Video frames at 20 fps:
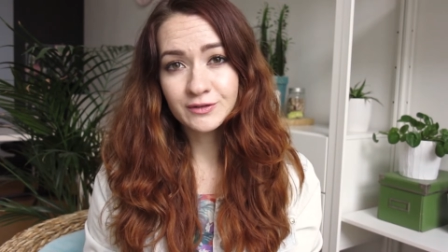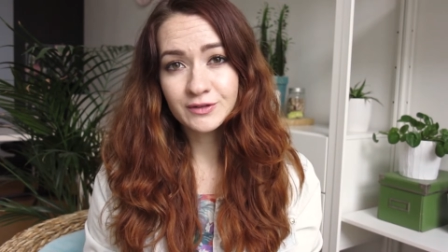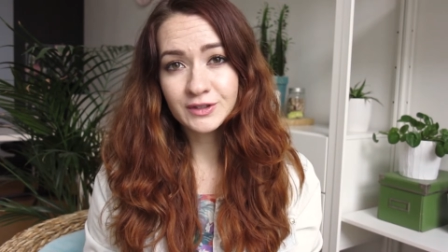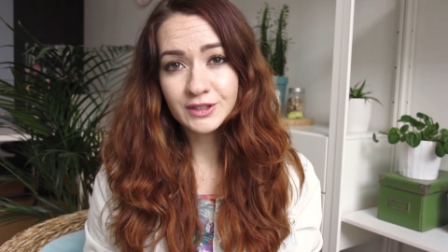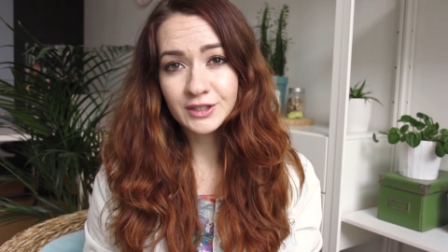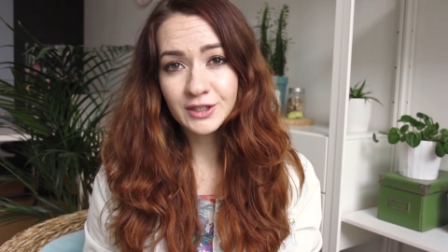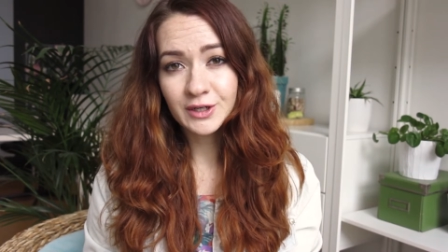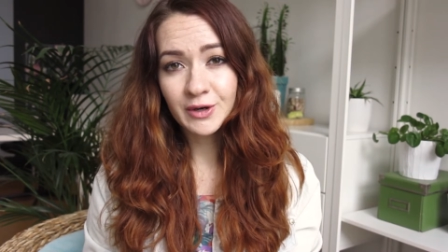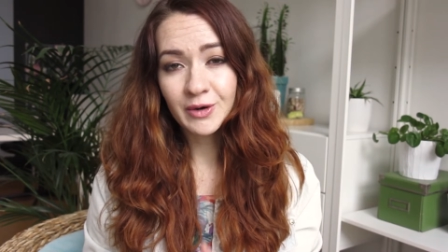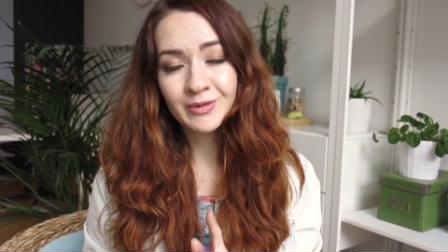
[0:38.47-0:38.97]

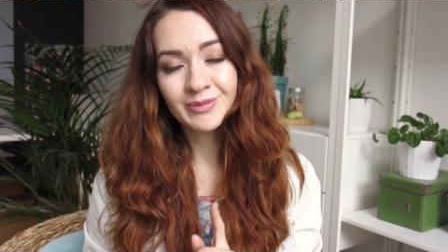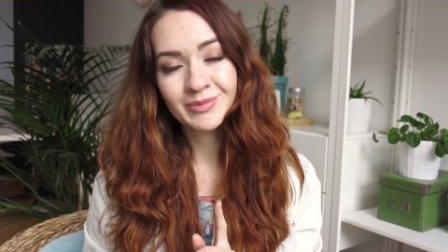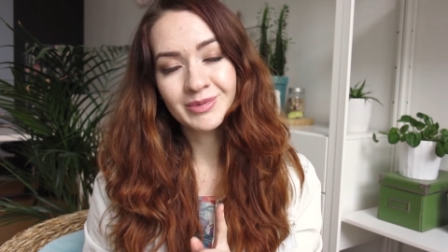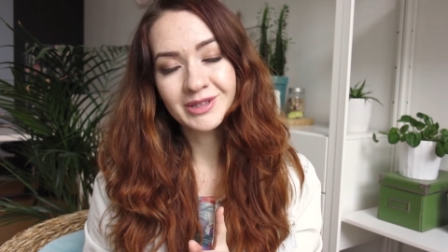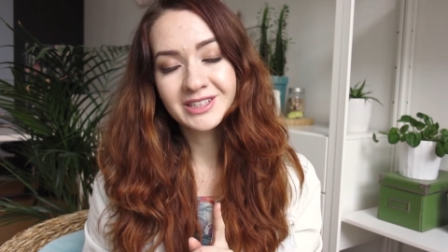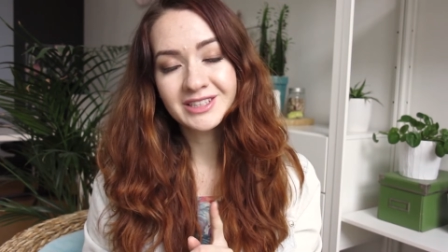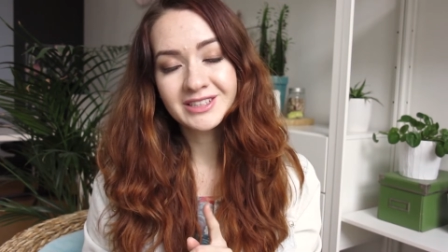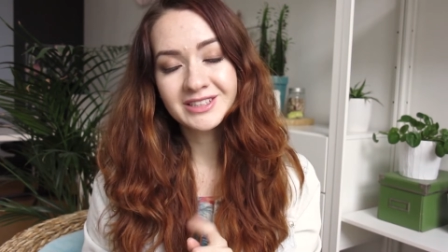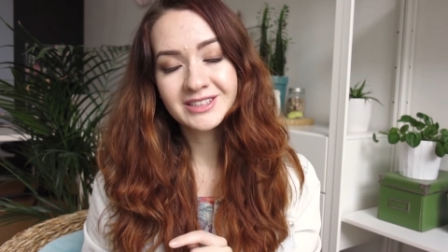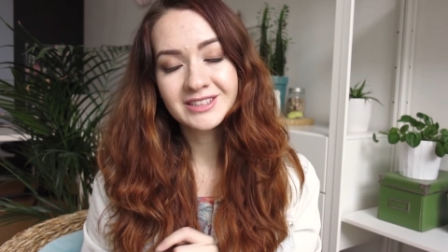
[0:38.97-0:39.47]
video,
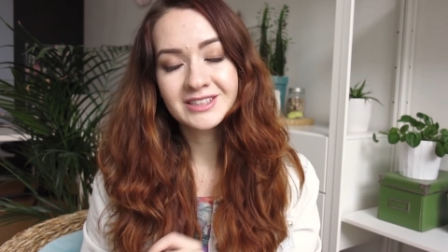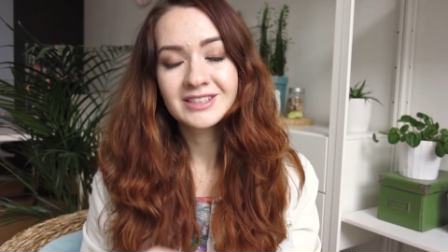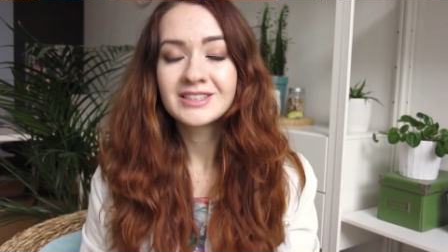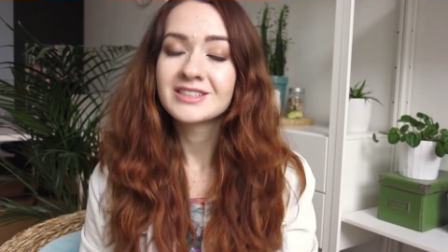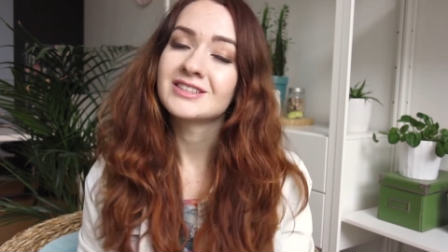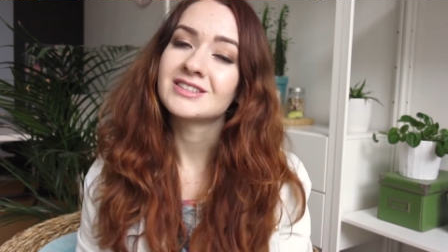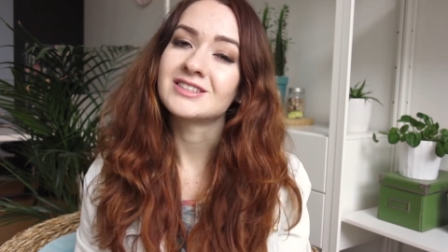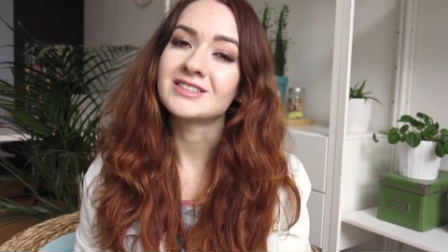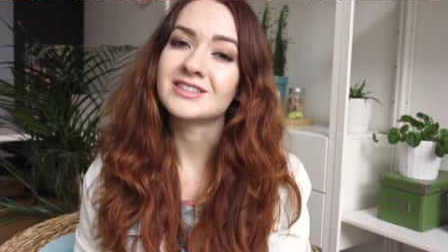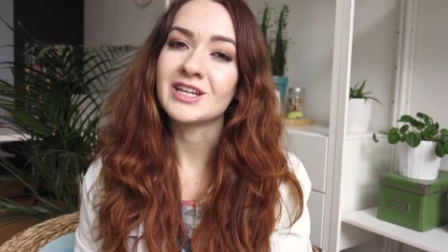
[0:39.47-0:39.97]
please
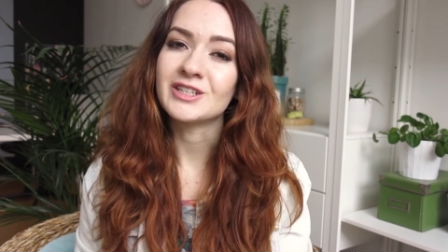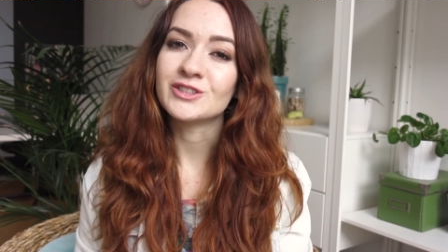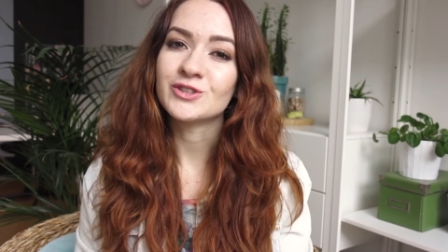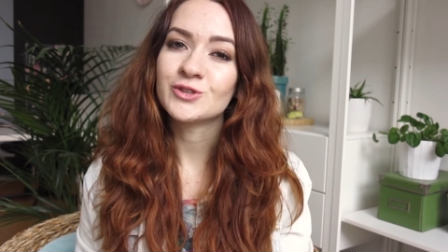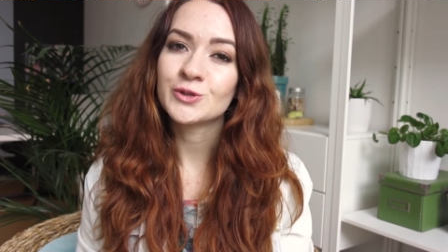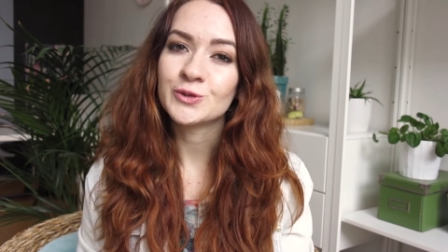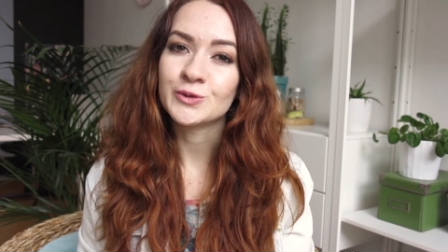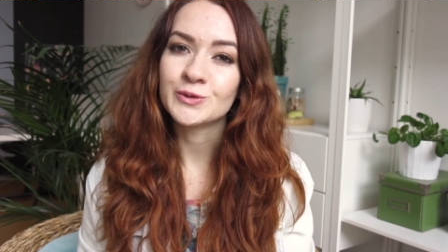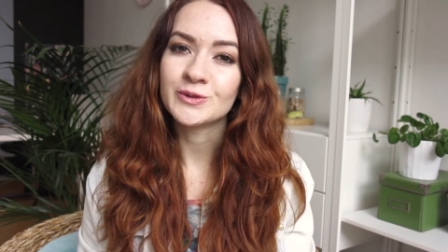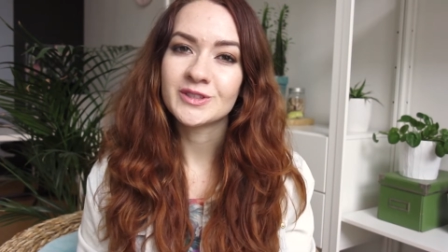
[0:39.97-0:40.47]
stay
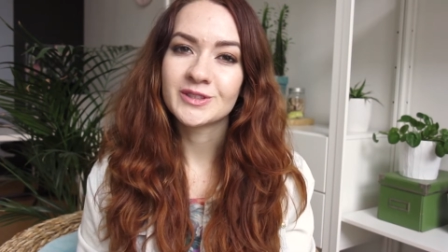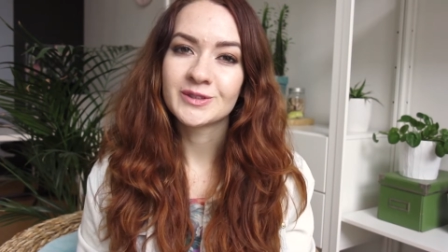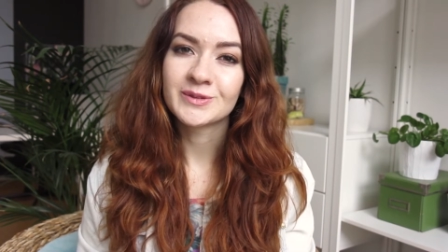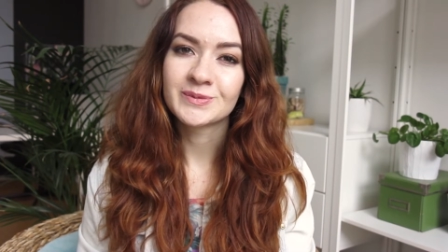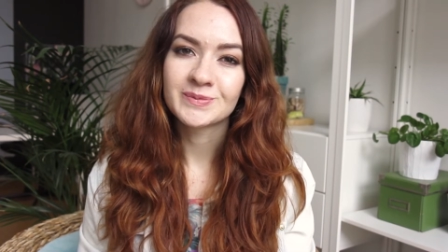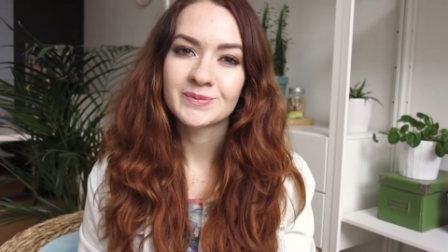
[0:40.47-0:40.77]
tuned.